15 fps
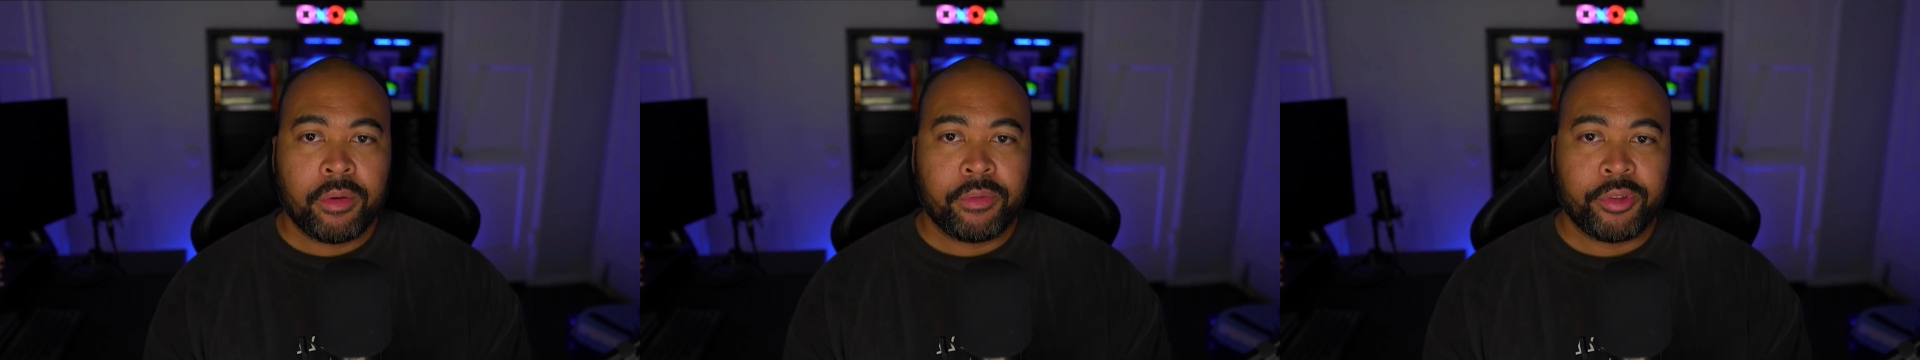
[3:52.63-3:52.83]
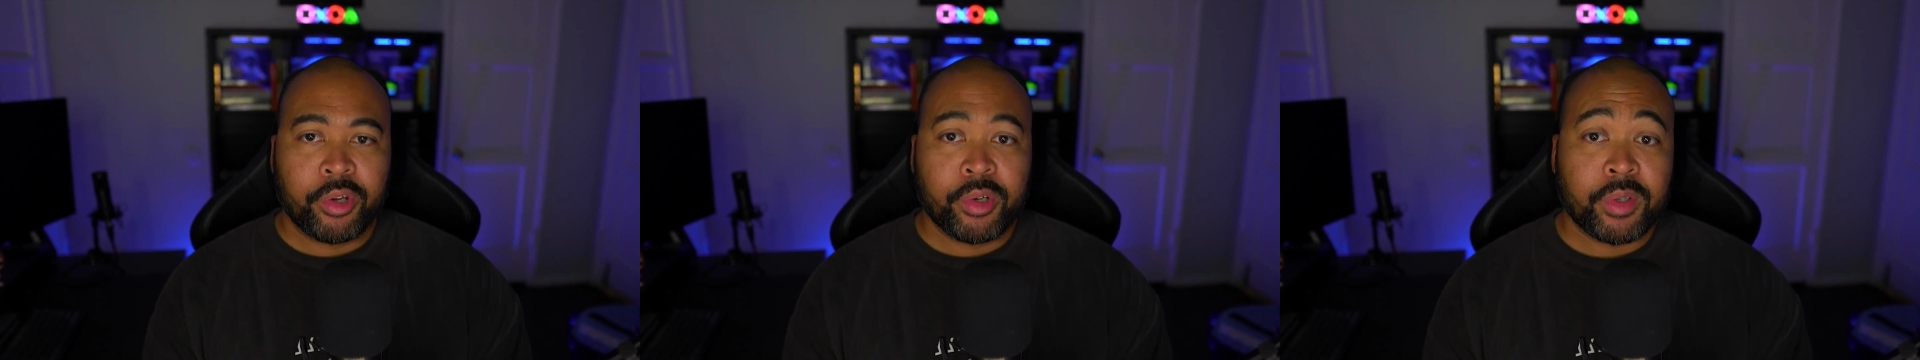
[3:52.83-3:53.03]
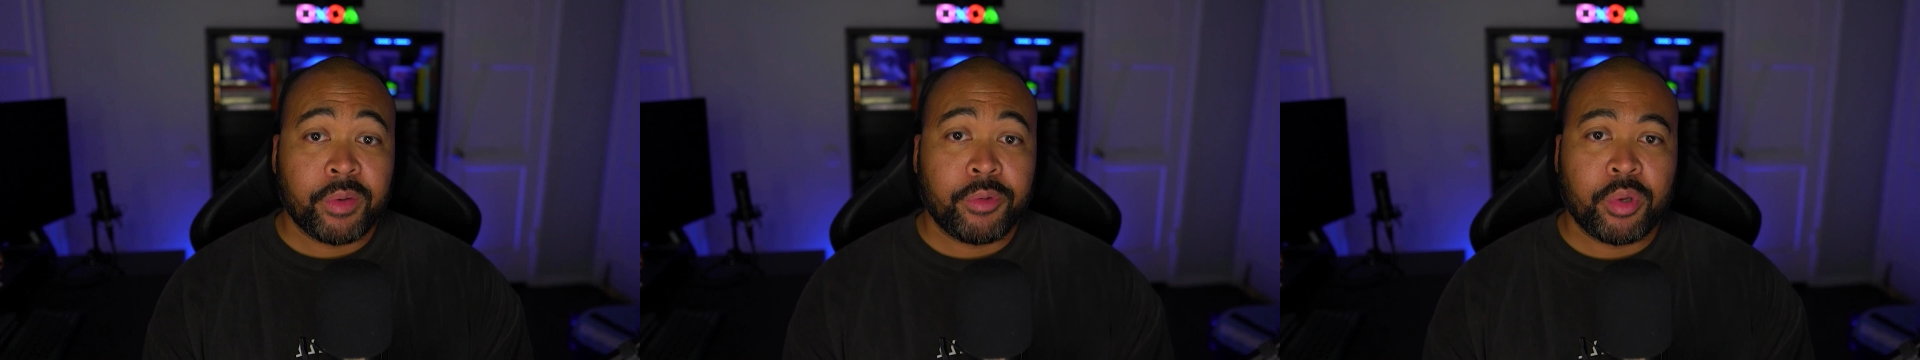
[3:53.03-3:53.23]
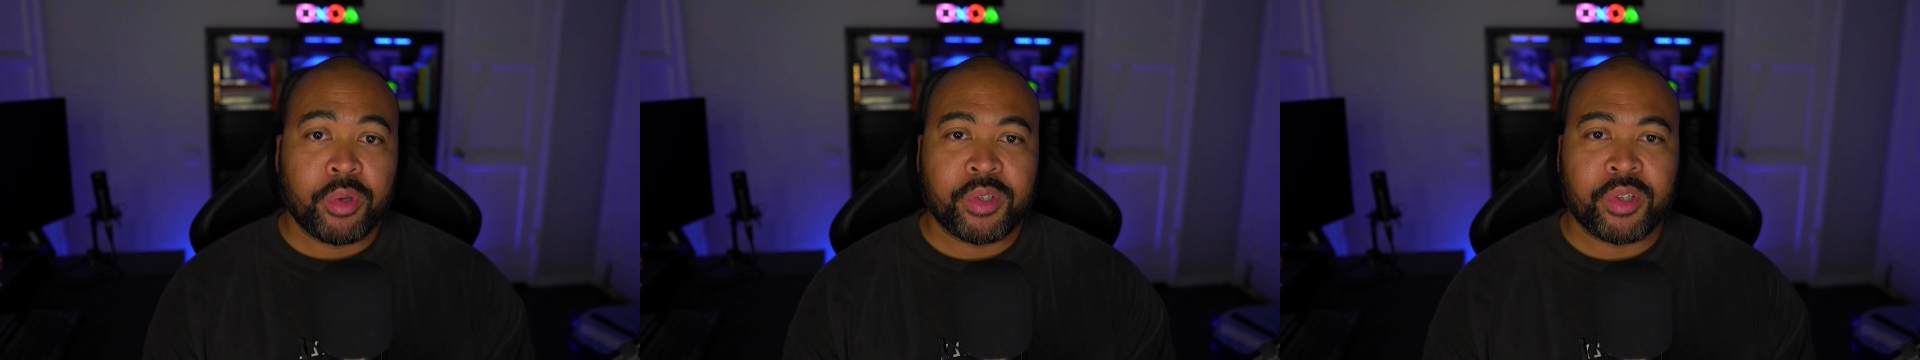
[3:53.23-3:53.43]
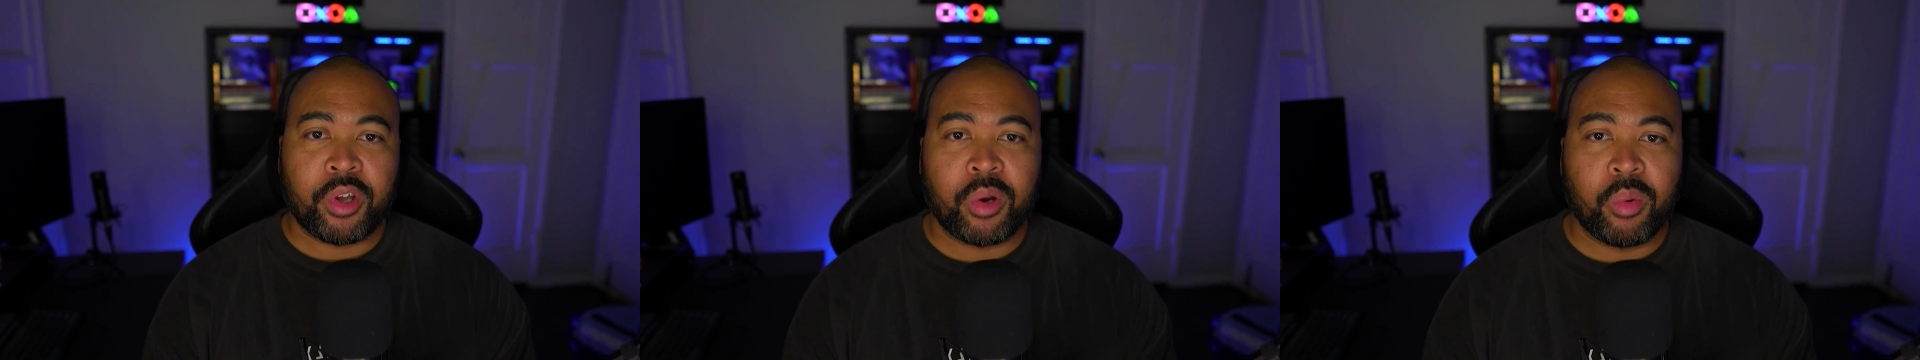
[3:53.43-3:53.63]
For those of you who
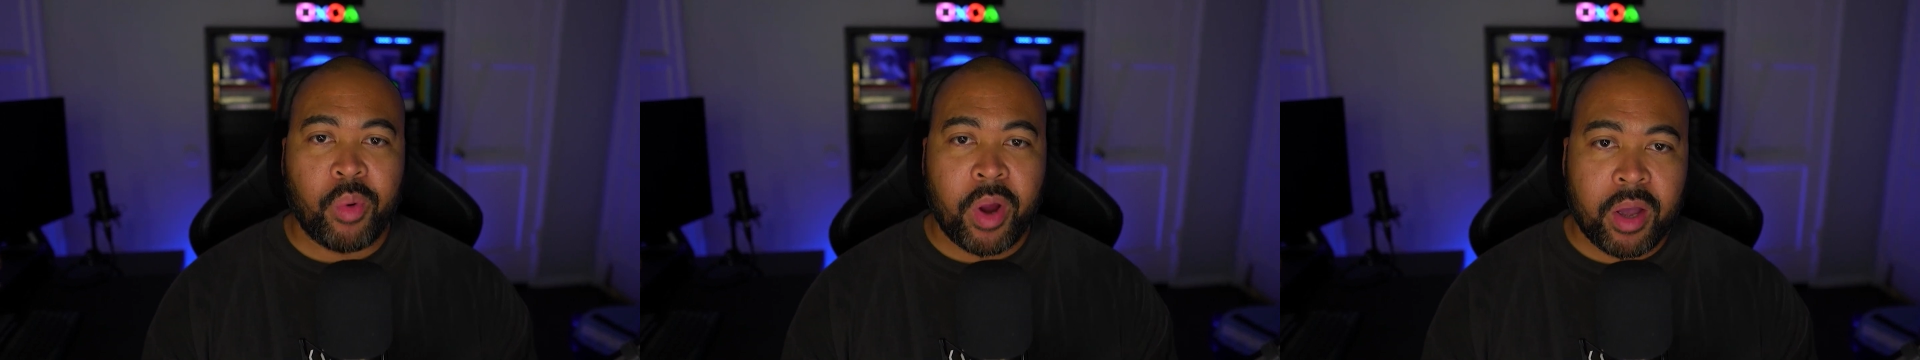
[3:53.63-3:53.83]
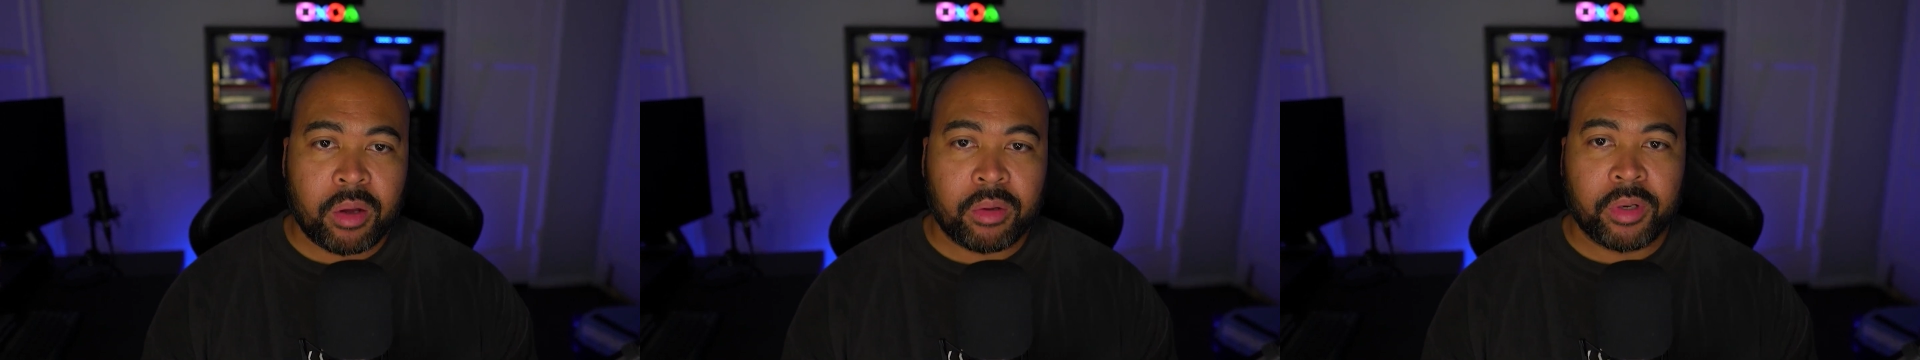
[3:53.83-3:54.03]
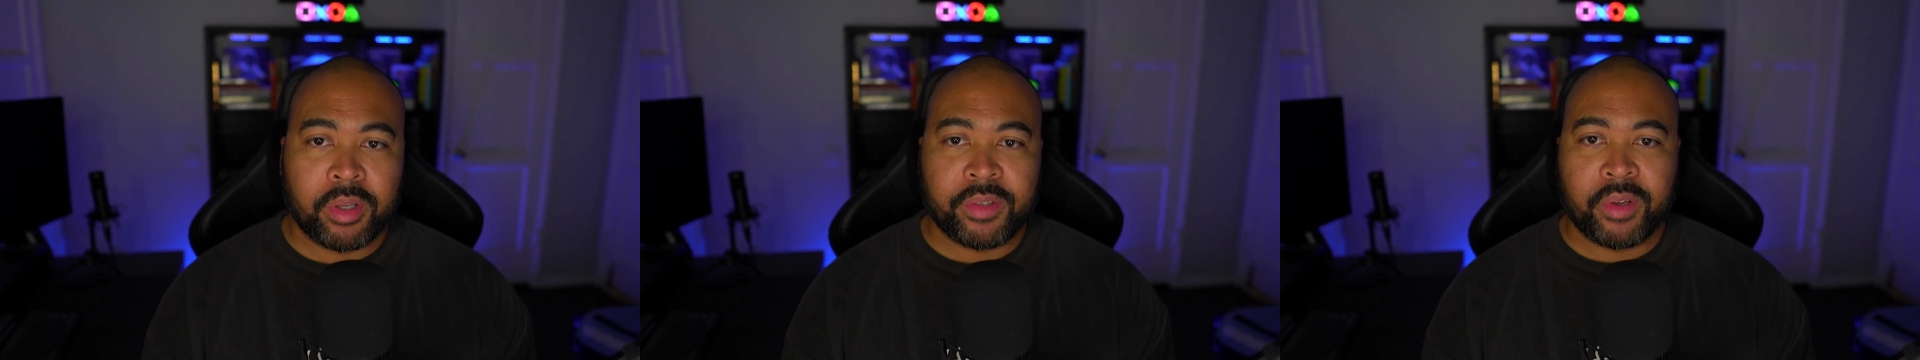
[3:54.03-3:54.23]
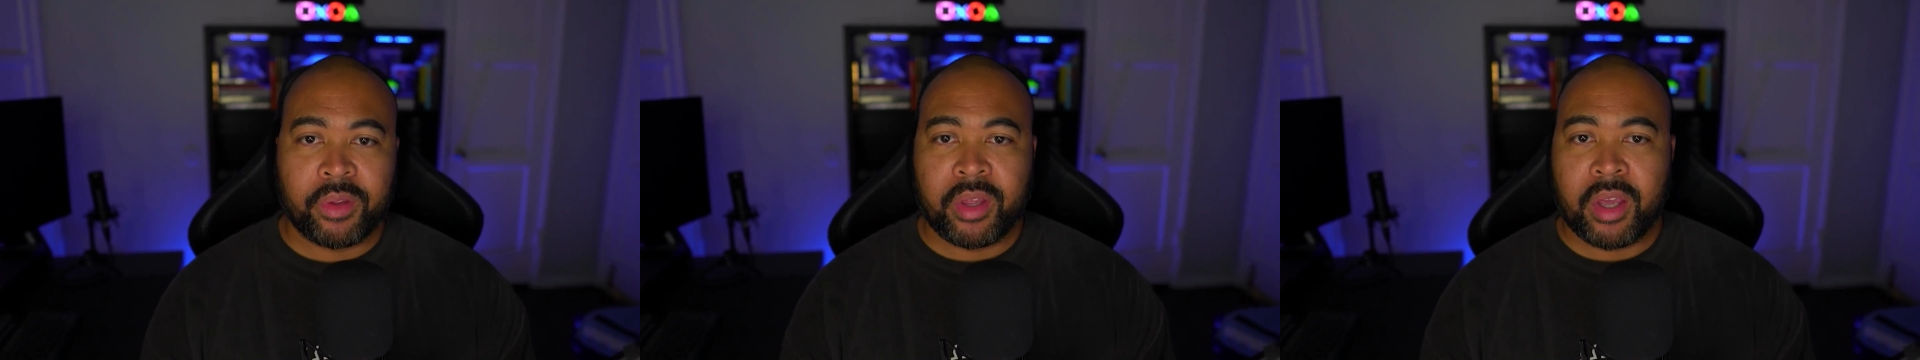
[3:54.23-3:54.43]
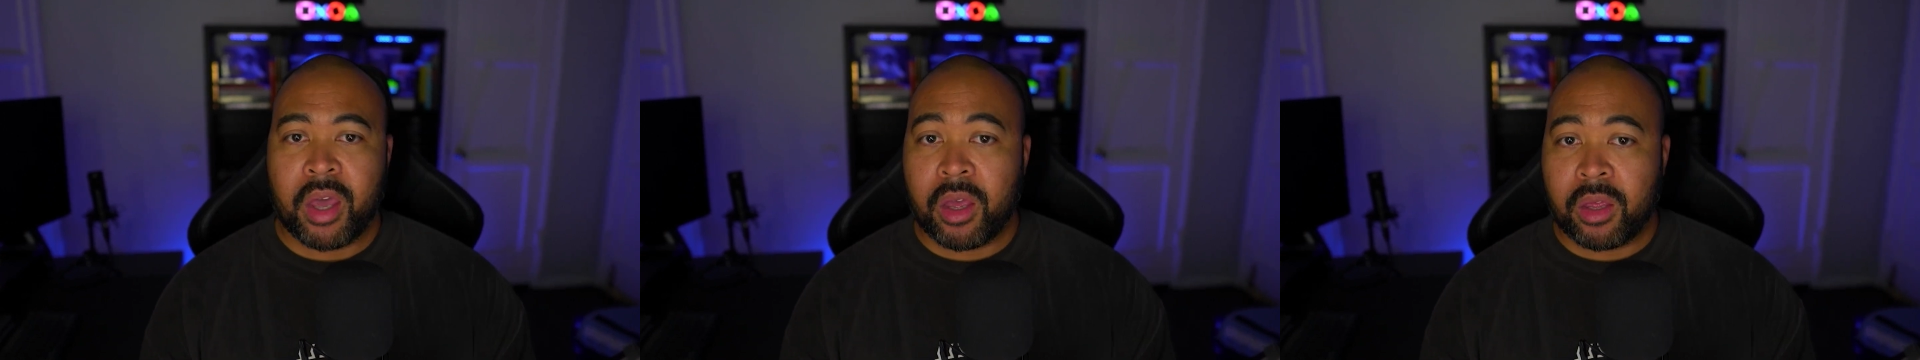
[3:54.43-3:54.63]
stuck around until
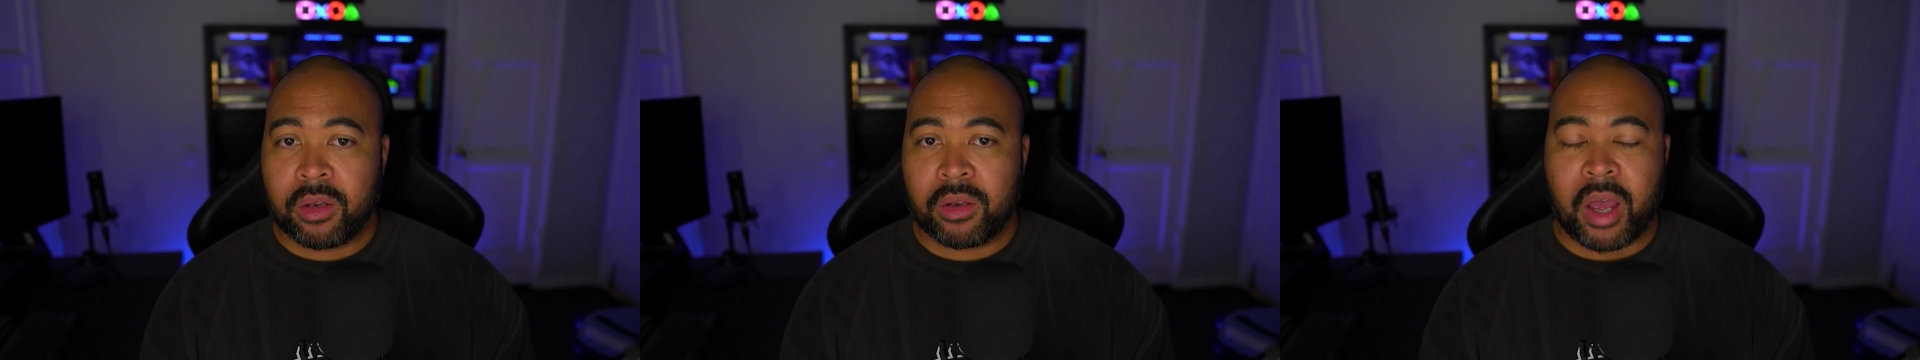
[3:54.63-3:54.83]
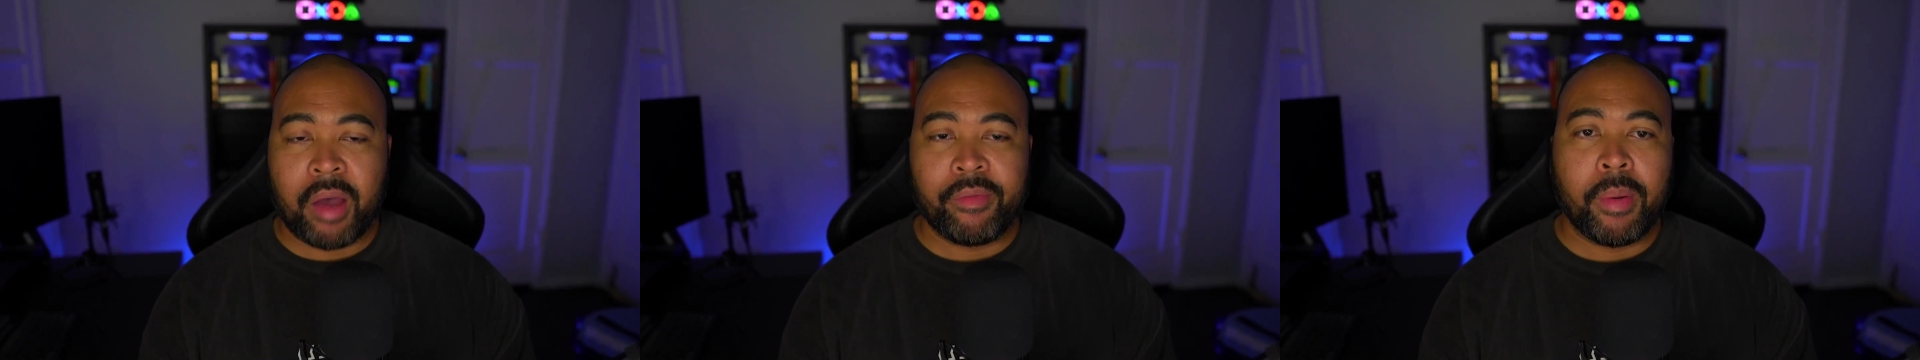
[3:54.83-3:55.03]
the end, I